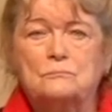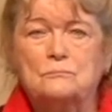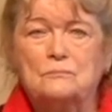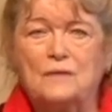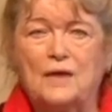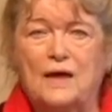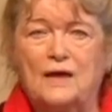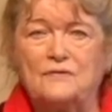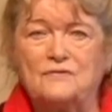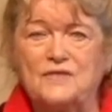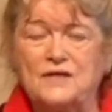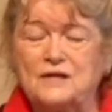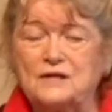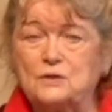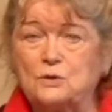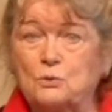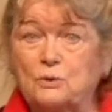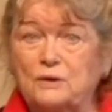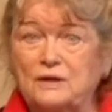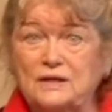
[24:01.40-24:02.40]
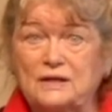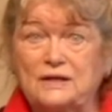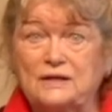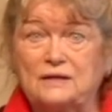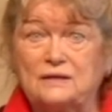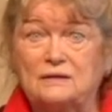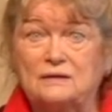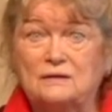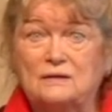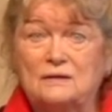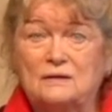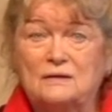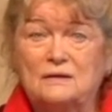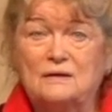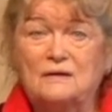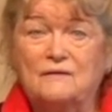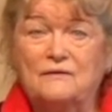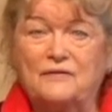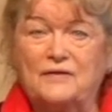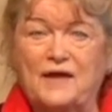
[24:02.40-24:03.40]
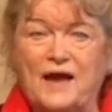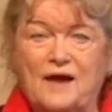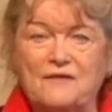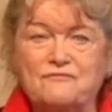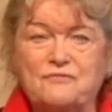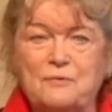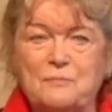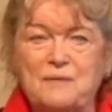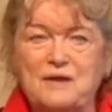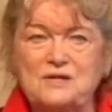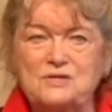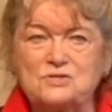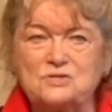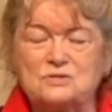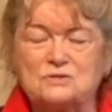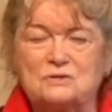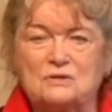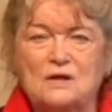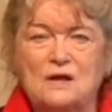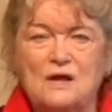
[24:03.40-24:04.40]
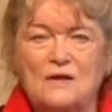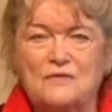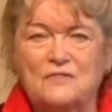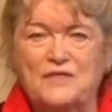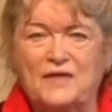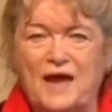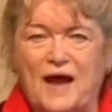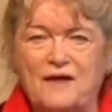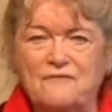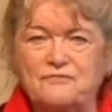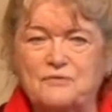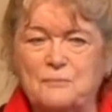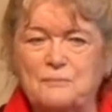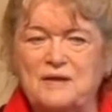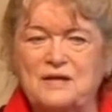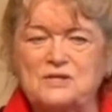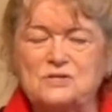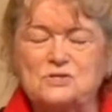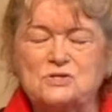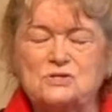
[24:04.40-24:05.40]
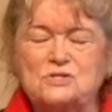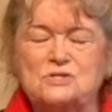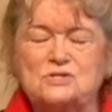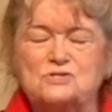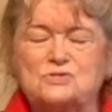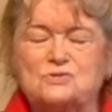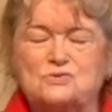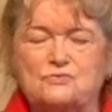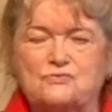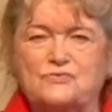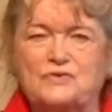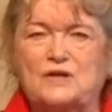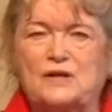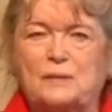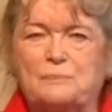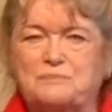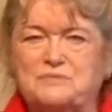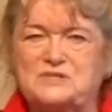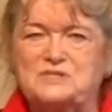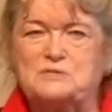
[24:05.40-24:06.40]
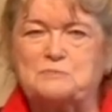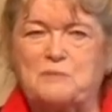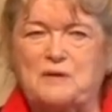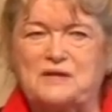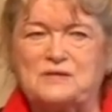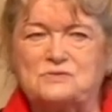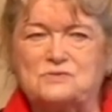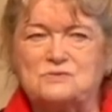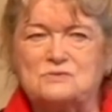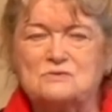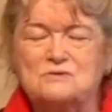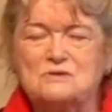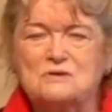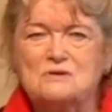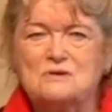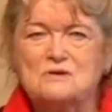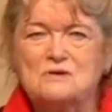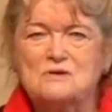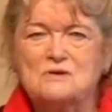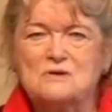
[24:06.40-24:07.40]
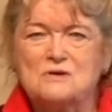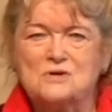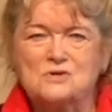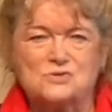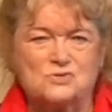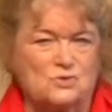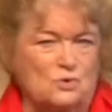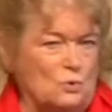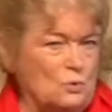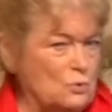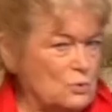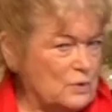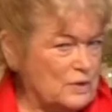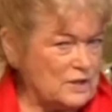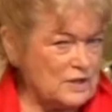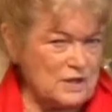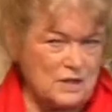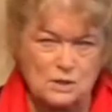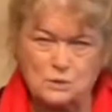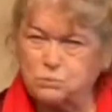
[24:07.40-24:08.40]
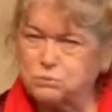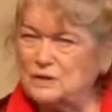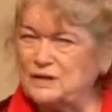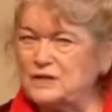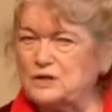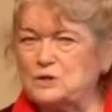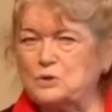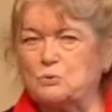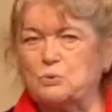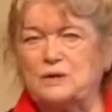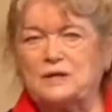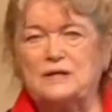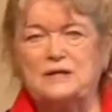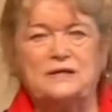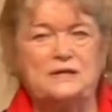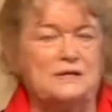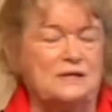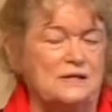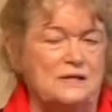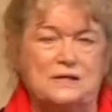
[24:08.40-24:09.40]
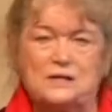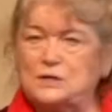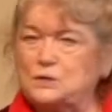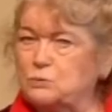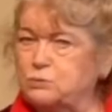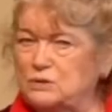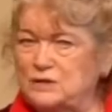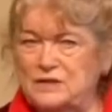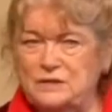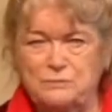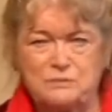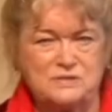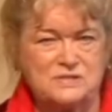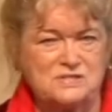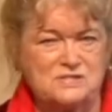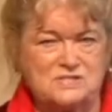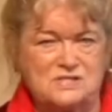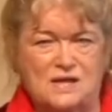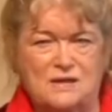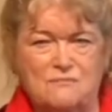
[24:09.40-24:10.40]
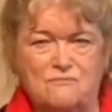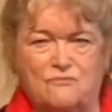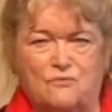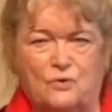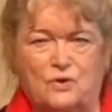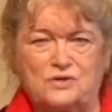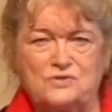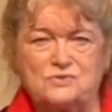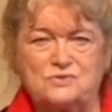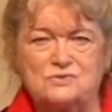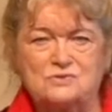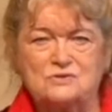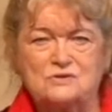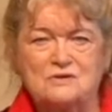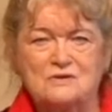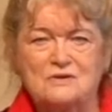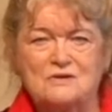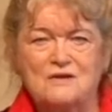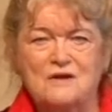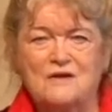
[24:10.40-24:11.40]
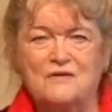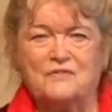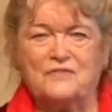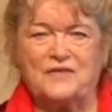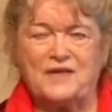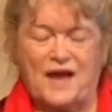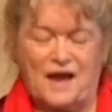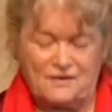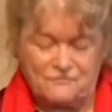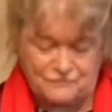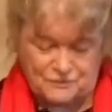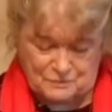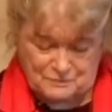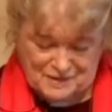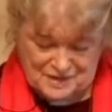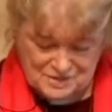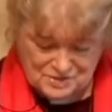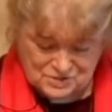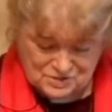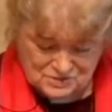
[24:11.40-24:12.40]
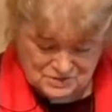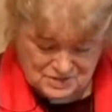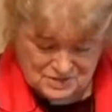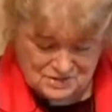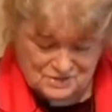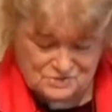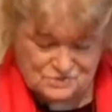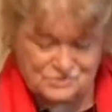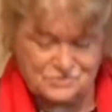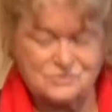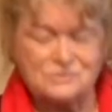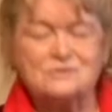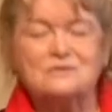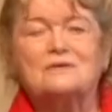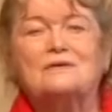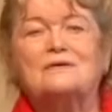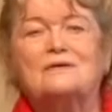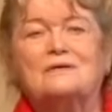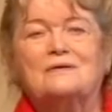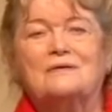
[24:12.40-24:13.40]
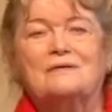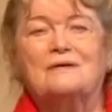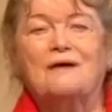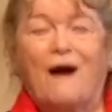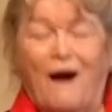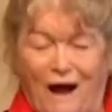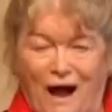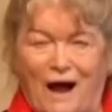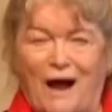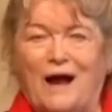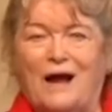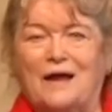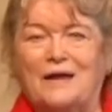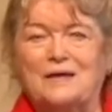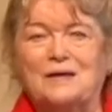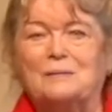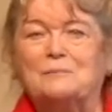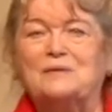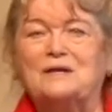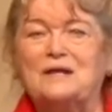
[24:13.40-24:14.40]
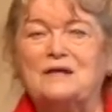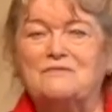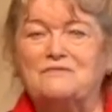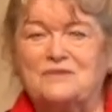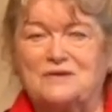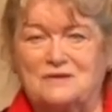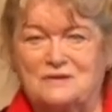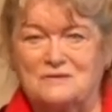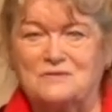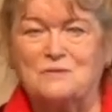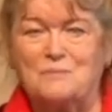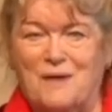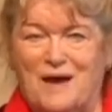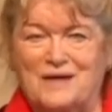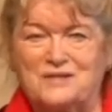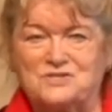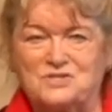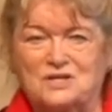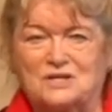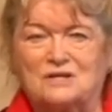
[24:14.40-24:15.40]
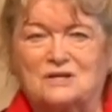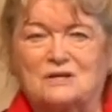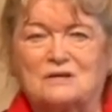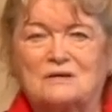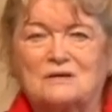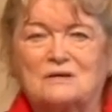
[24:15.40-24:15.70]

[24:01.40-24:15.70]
And then quickly, the affirmation. The affirmation is to fill up the space. So equally or quickly, equally with the same voice, the affirmation is, I am living in the magic.